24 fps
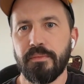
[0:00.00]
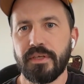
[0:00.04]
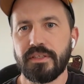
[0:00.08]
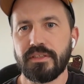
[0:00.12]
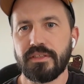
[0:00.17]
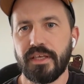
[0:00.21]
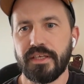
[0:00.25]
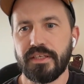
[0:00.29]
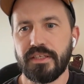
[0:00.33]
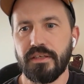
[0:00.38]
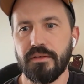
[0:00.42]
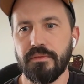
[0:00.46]

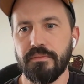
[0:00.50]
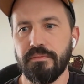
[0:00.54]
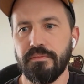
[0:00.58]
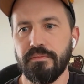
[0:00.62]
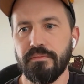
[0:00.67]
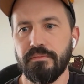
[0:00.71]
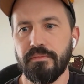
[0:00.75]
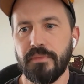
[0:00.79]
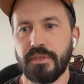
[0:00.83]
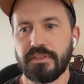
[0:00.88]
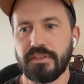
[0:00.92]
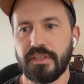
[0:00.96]
like
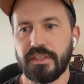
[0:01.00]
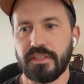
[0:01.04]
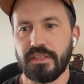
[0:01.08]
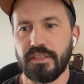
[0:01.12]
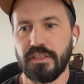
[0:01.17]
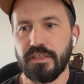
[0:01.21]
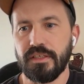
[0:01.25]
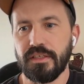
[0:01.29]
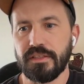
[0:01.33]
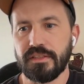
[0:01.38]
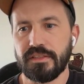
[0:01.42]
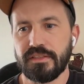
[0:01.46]

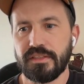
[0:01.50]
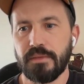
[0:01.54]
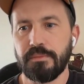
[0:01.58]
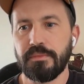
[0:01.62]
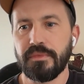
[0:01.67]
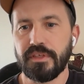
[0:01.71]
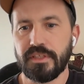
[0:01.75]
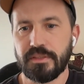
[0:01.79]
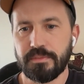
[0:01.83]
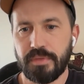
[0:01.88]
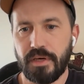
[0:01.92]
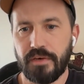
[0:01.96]
a
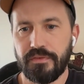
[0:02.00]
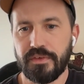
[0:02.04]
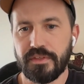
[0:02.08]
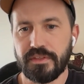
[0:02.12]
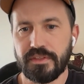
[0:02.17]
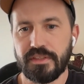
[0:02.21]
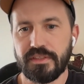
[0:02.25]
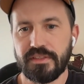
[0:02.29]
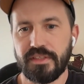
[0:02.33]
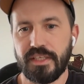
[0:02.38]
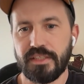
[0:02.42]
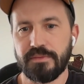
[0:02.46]
stimulus preference
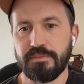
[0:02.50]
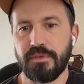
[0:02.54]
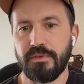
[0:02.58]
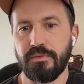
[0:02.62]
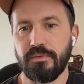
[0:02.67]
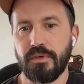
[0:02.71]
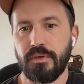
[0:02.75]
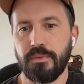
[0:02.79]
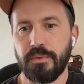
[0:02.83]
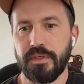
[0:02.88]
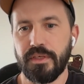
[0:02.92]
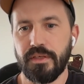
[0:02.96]
assessment
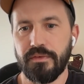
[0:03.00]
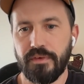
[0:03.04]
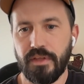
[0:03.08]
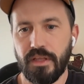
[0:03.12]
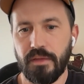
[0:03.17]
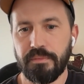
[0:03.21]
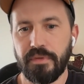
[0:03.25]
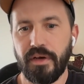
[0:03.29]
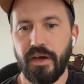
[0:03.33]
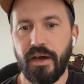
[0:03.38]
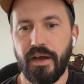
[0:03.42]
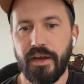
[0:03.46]
where we develop
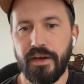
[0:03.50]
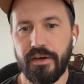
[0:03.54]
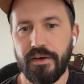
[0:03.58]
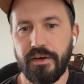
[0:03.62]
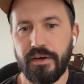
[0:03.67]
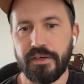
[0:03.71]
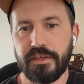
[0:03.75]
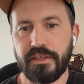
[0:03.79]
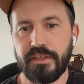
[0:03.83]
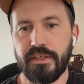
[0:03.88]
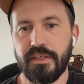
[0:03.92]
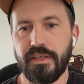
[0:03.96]
a
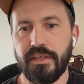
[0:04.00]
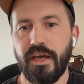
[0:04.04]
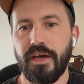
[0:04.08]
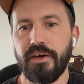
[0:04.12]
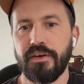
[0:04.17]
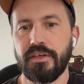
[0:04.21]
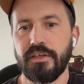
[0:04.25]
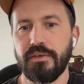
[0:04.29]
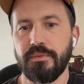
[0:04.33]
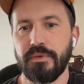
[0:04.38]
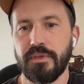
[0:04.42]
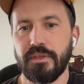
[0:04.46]
hierarchy, how
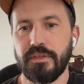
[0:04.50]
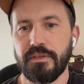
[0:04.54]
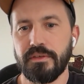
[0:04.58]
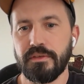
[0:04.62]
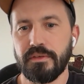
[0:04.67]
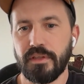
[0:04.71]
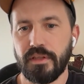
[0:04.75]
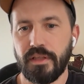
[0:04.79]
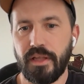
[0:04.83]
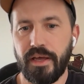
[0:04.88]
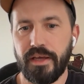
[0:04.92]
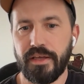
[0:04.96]
can we
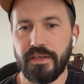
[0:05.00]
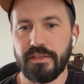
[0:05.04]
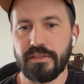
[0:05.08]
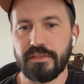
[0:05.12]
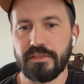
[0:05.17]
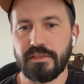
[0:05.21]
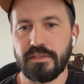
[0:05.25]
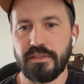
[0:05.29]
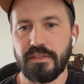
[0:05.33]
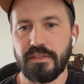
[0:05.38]
utilize the